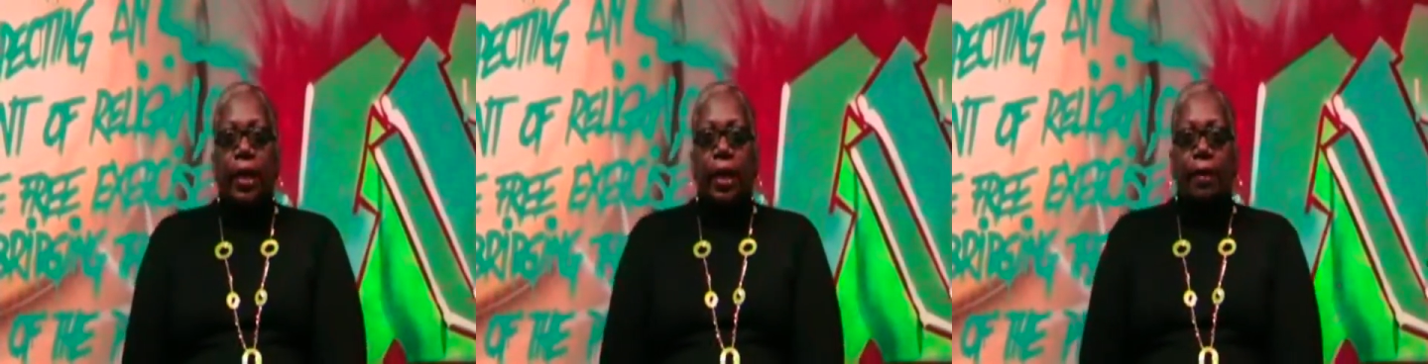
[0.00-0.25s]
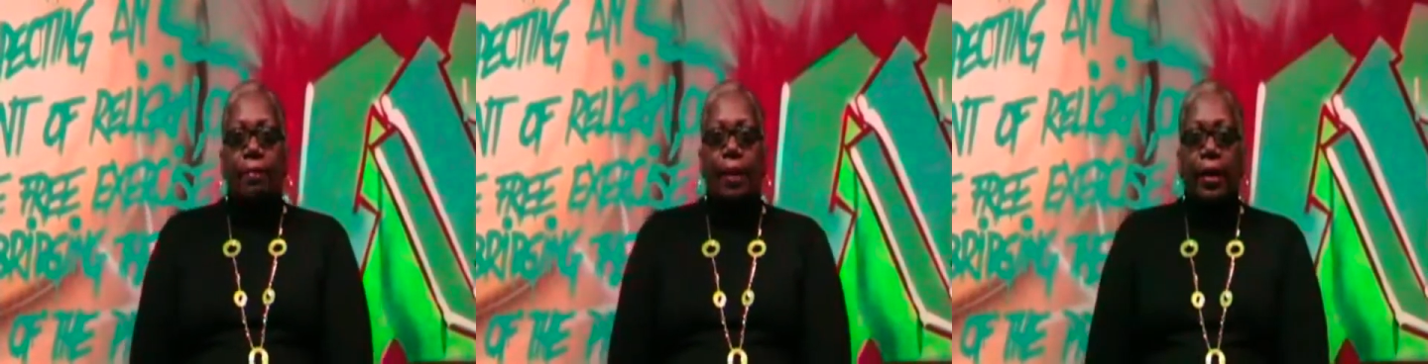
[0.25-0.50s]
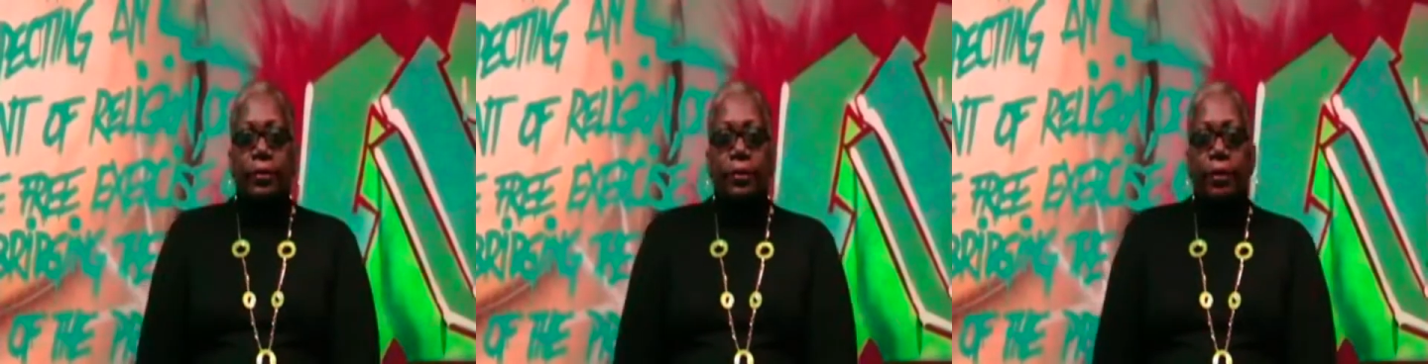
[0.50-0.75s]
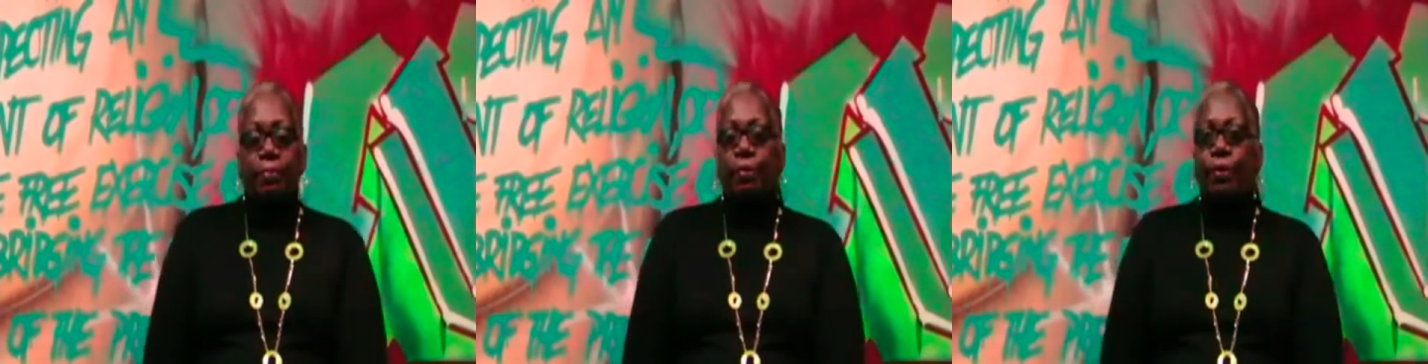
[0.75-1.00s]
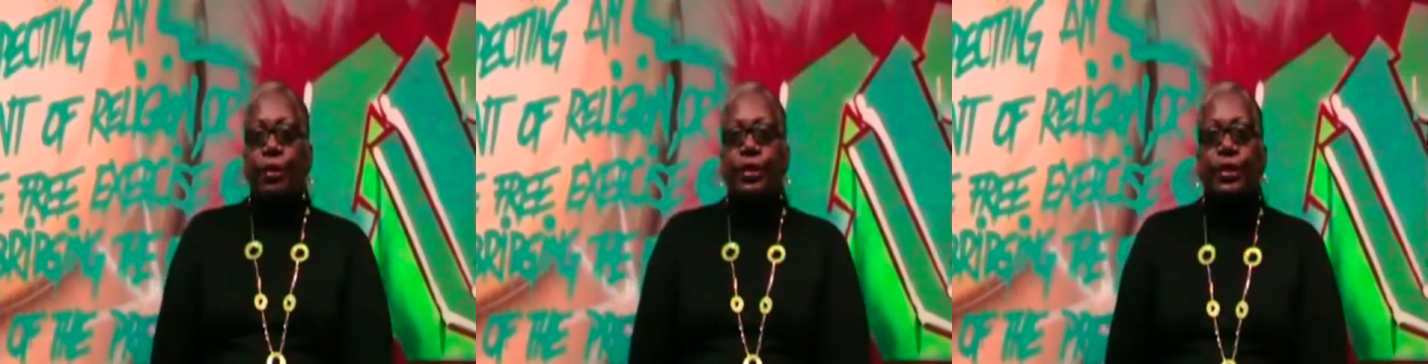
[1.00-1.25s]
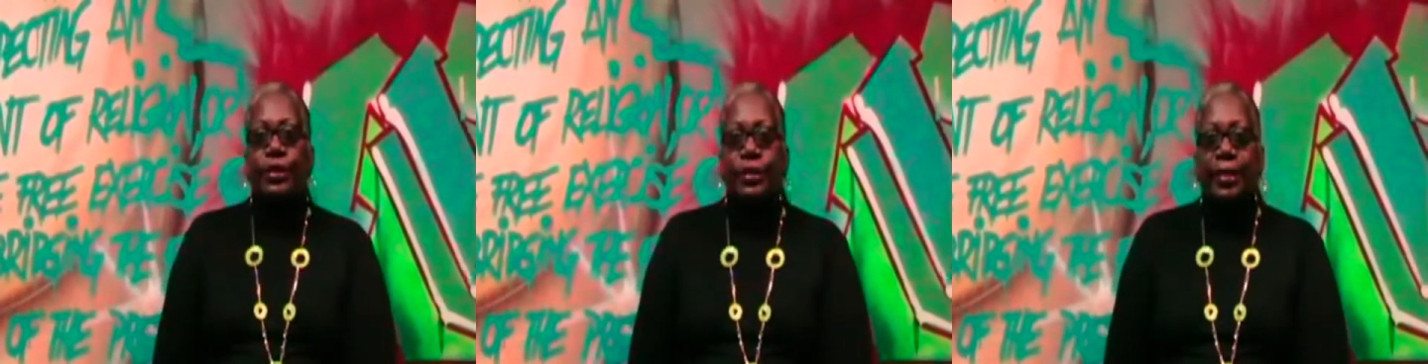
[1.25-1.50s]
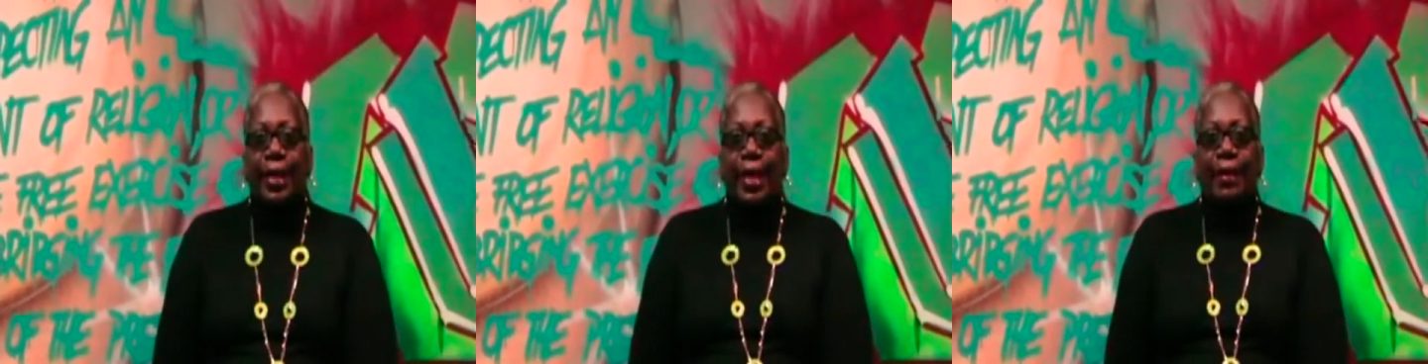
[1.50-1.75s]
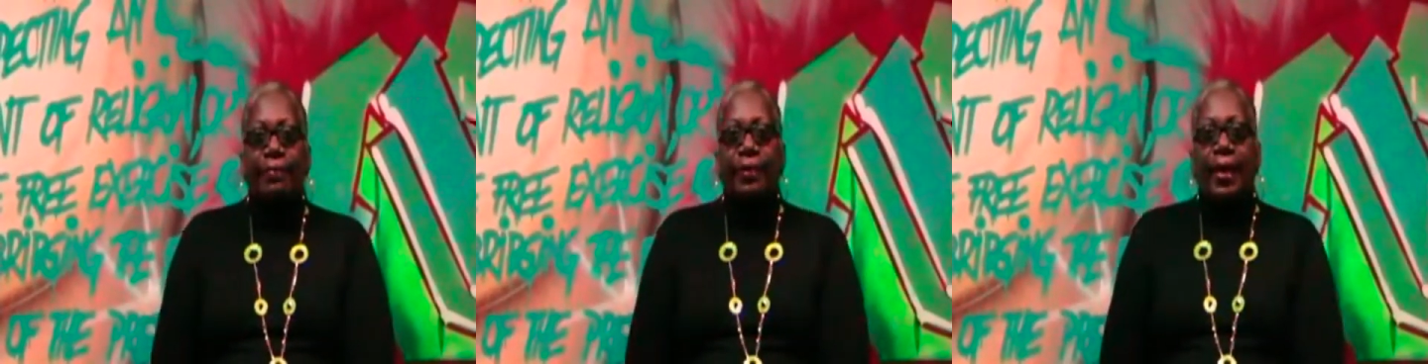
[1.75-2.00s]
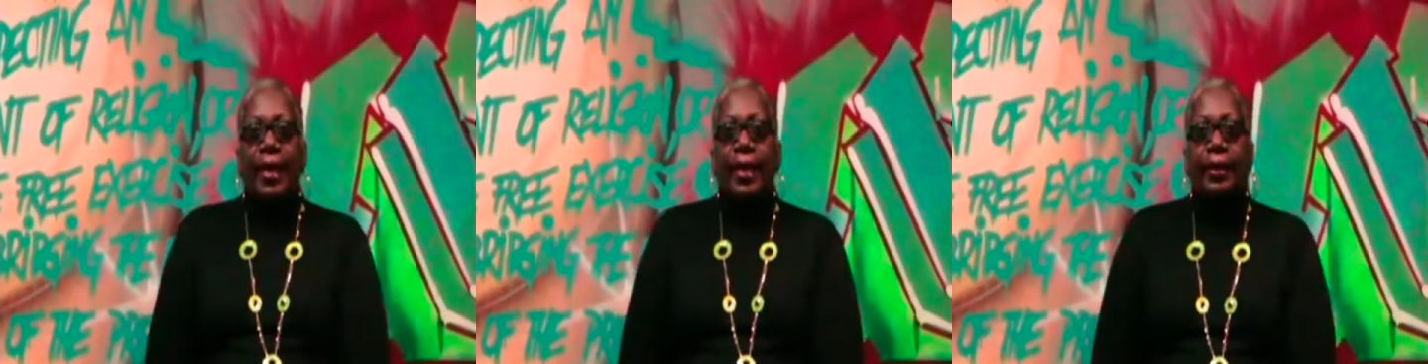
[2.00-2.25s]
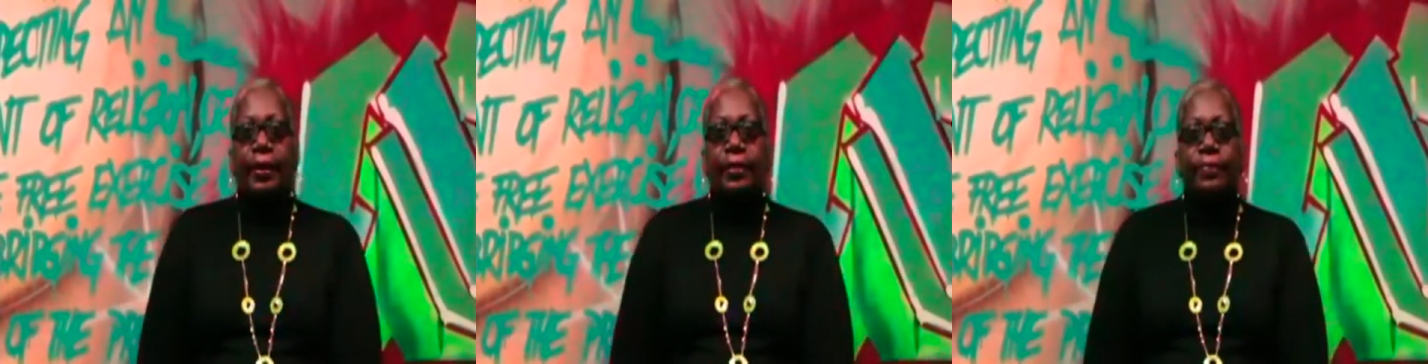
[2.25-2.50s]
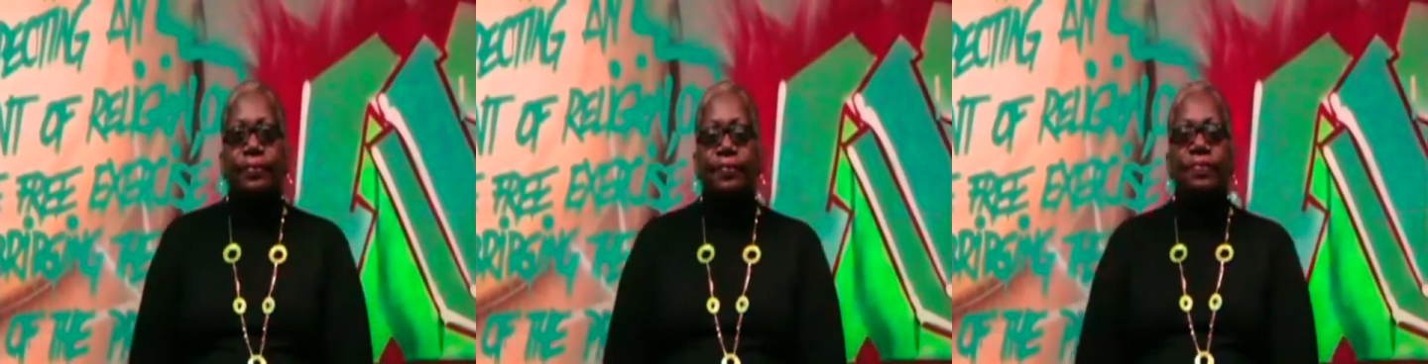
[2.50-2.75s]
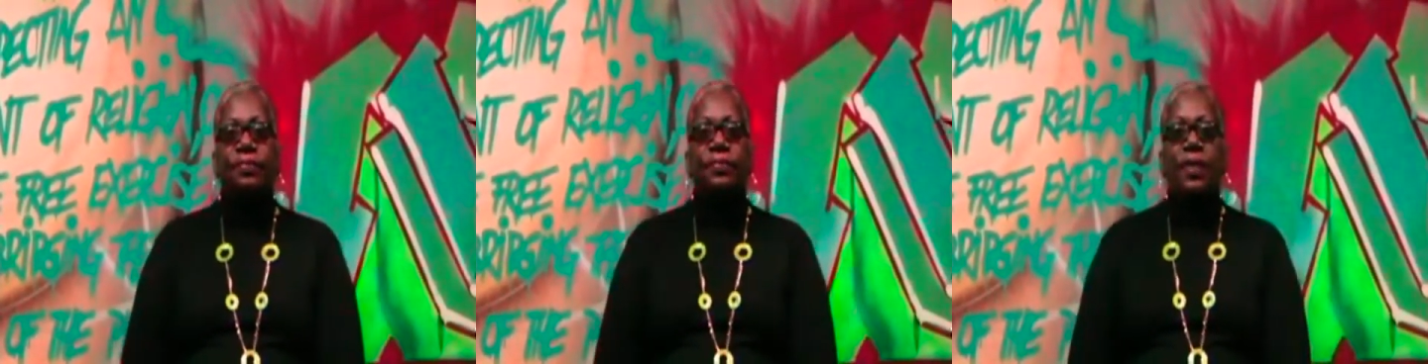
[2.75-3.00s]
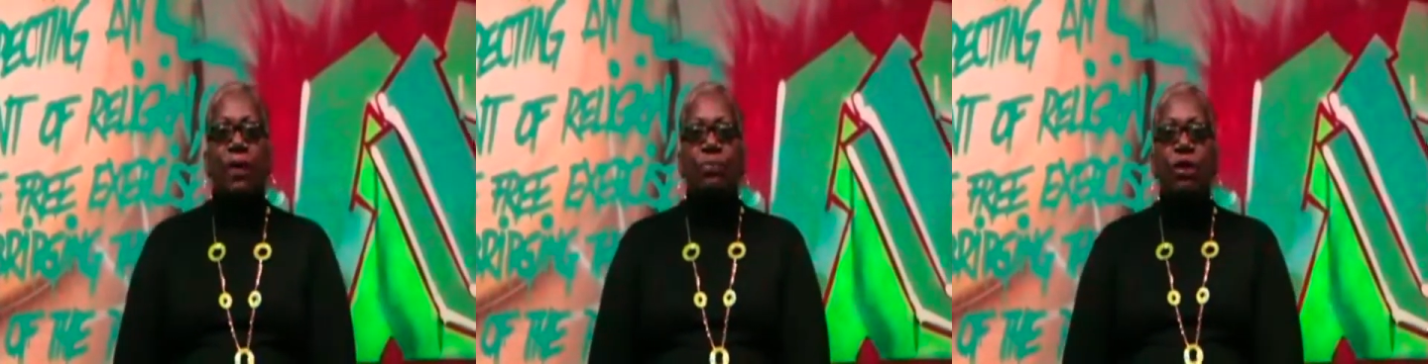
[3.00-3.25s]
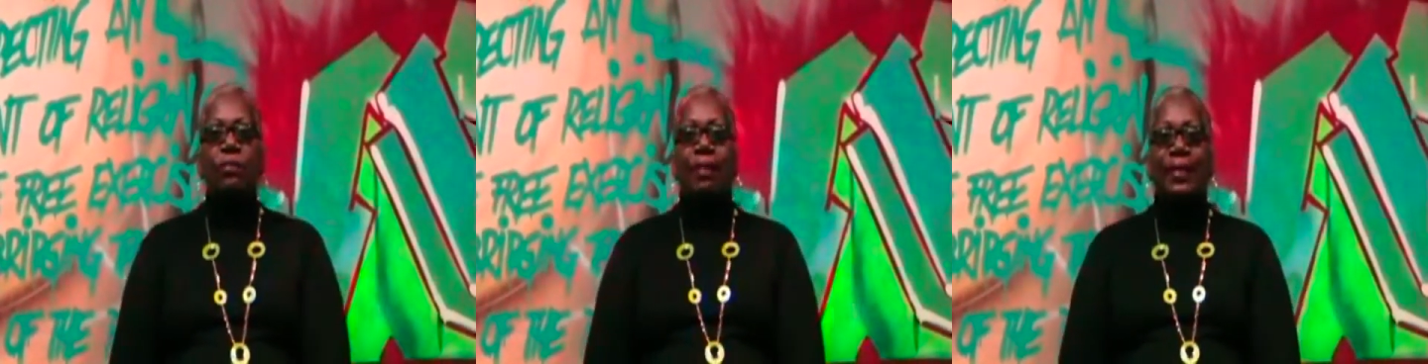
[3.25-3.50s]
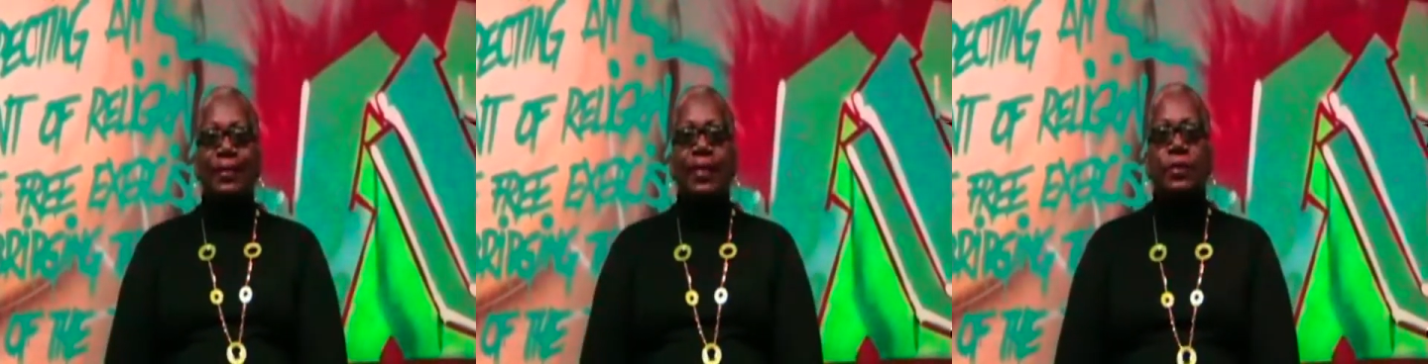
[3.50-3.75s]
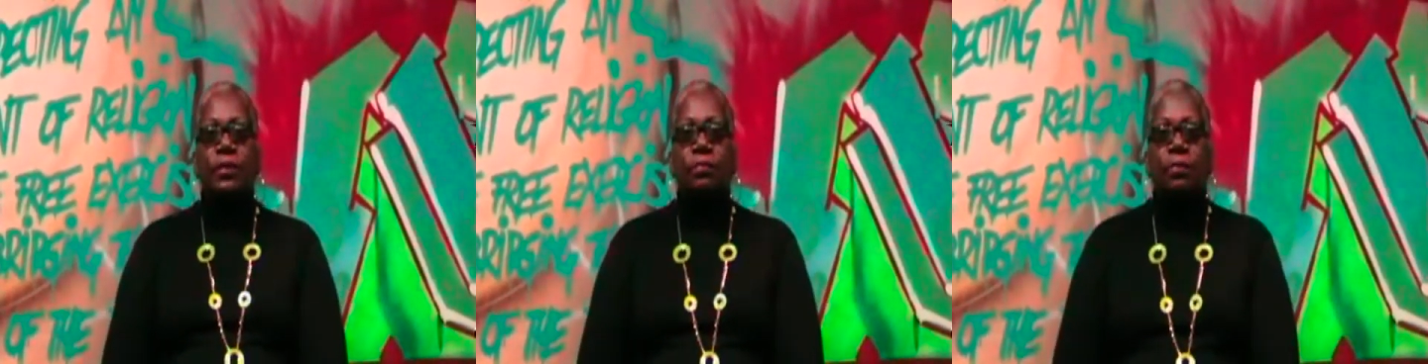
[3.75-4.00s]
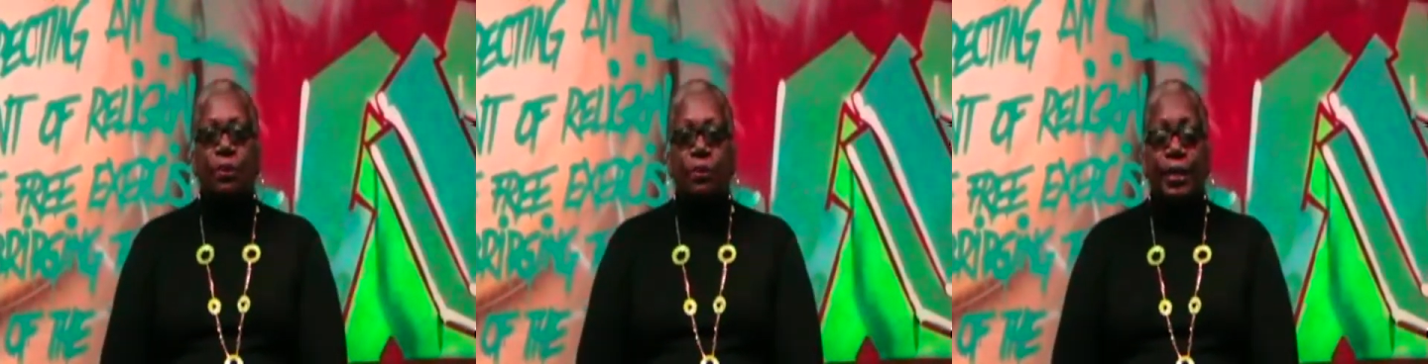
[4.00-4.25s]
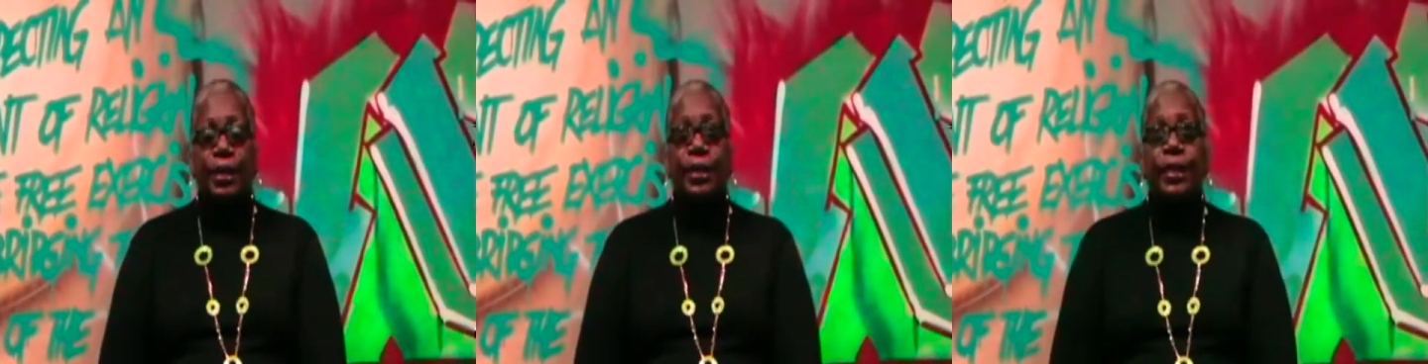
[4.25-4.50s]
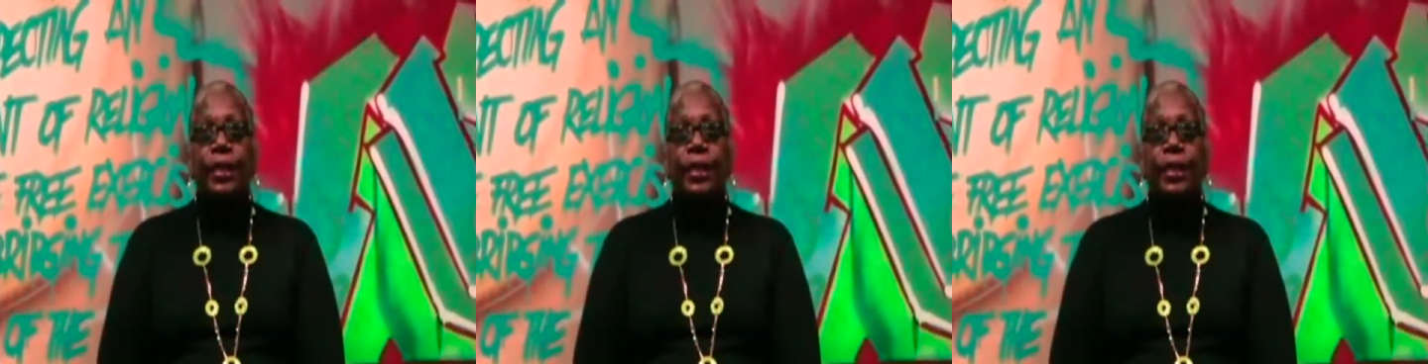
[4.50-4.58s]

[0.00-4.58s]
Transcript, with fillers: about the abortions that I have had. I want my testimony